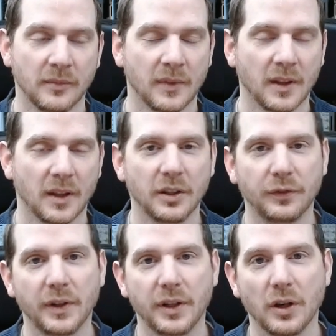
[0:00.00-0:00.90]
This
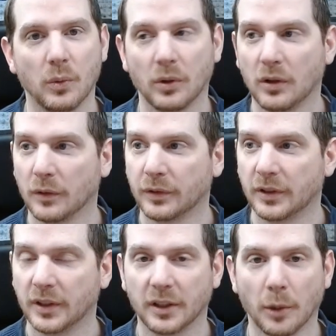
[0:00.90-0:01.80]
video will
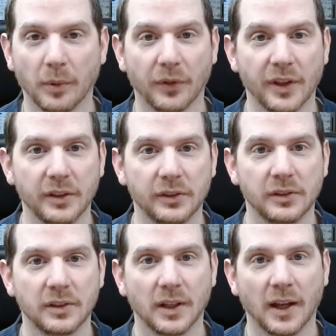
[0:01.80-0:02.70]
cover a couple of things.
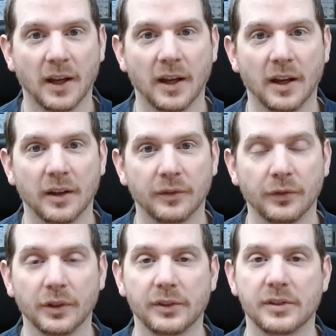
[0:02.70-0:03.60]

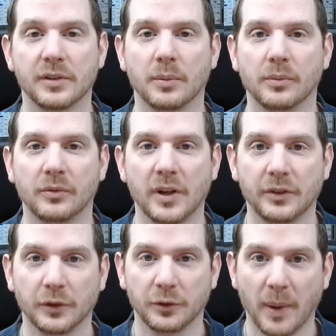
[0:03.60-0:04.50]
First, some
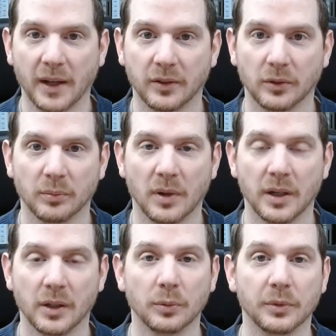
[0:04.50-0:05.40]
retrospect on my
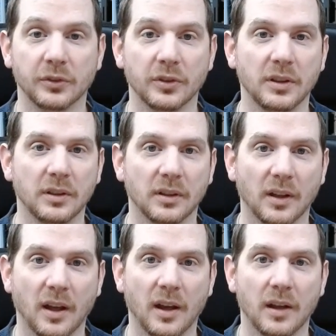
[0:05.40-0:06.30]
old machine
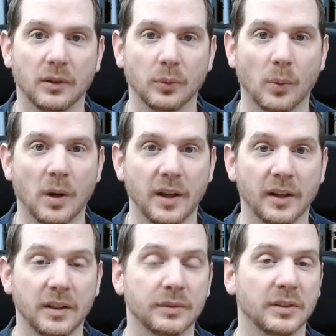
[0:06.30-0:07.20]
and on why I
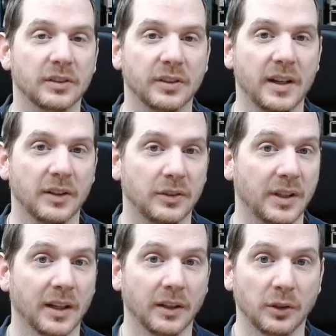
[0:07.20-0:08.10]
even decided to
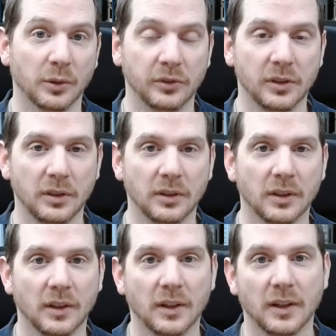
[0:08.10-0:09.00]
get a new machine.
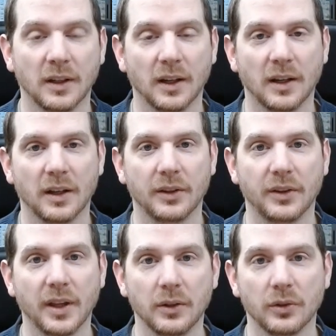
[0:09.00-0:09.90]

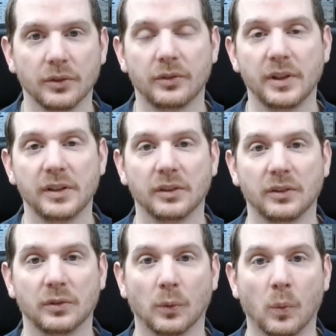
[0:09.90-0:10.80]
Then on the
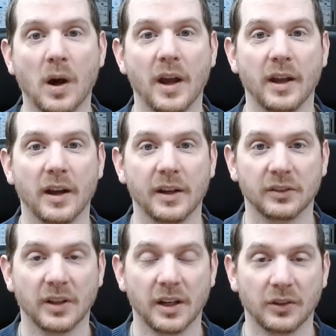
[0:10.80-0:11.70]
reasons why I
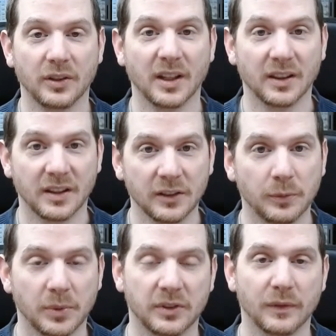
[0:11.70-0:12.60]
decided to get this
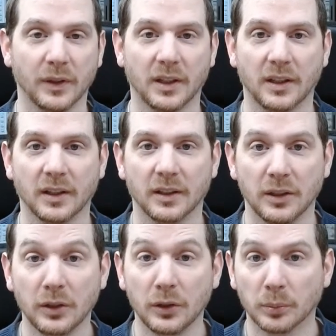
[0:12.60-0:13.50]
specific
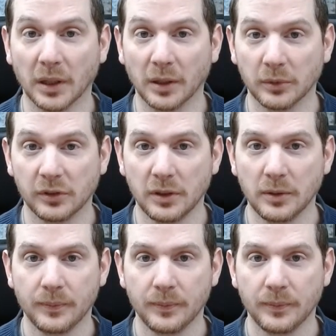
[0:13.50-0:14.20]
new milling machine.